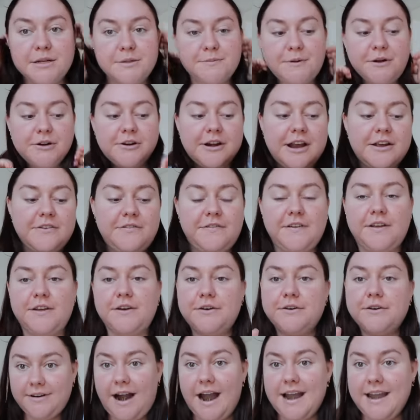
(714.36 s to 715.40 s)
much better I
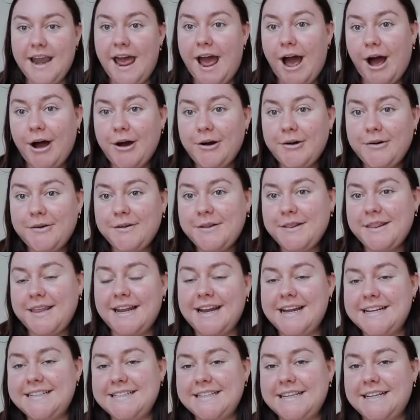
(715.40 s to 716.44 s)
feel right now than
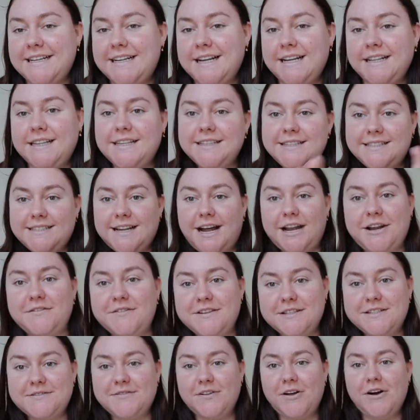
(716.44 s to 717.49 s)
I did at the start of
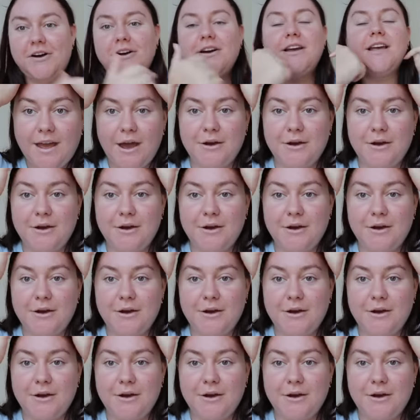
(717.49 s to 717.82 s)
this vlog.